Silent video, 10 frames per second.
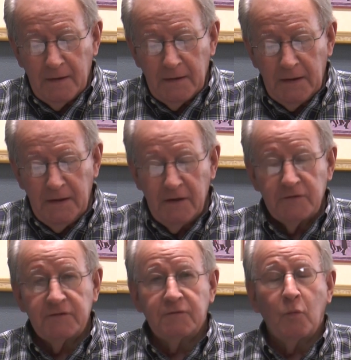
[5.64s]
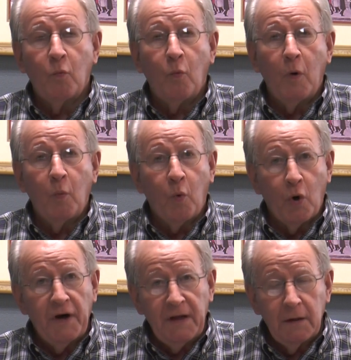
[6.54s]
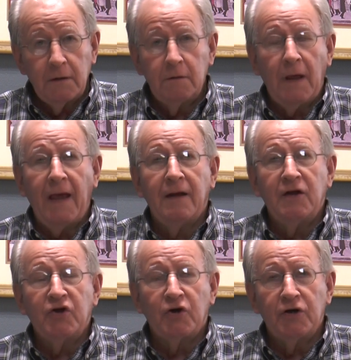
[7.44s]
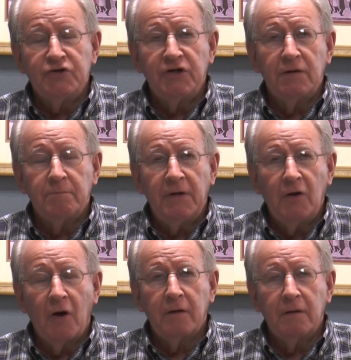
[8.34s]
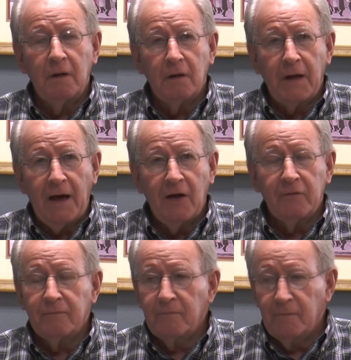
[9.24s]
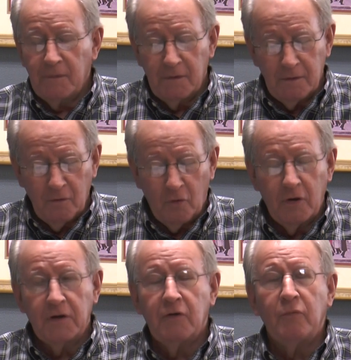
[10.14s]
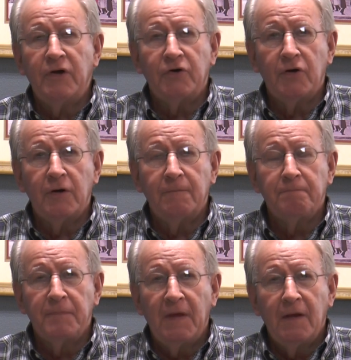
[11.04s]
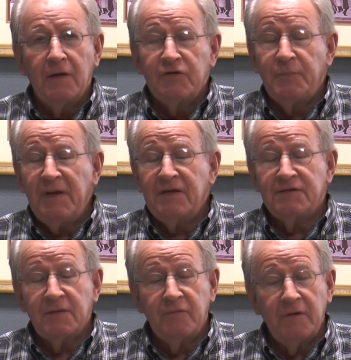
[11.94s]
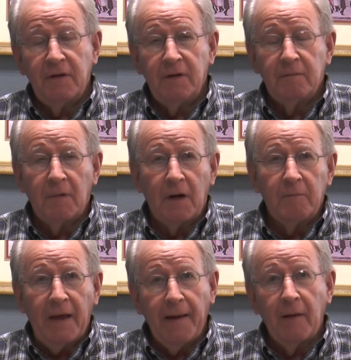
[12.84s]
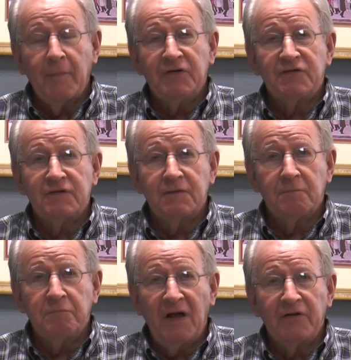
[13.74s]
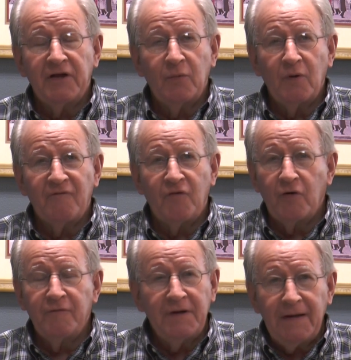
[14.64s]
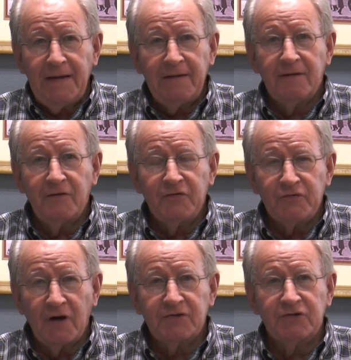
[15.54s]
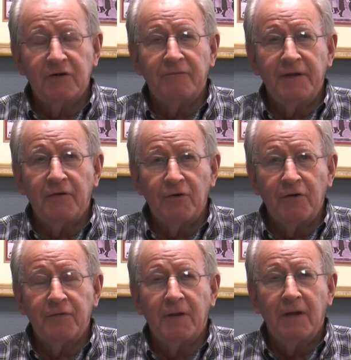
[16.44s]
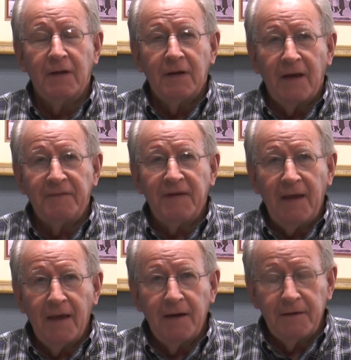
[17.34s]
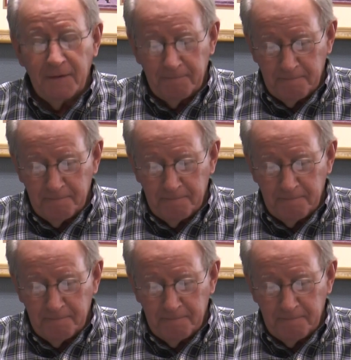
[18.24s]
he is warning and encouraging, be on the lookout, the Lord can return. Speaks of the elements, melting of the fervent heat, the destruction of the earth at the end.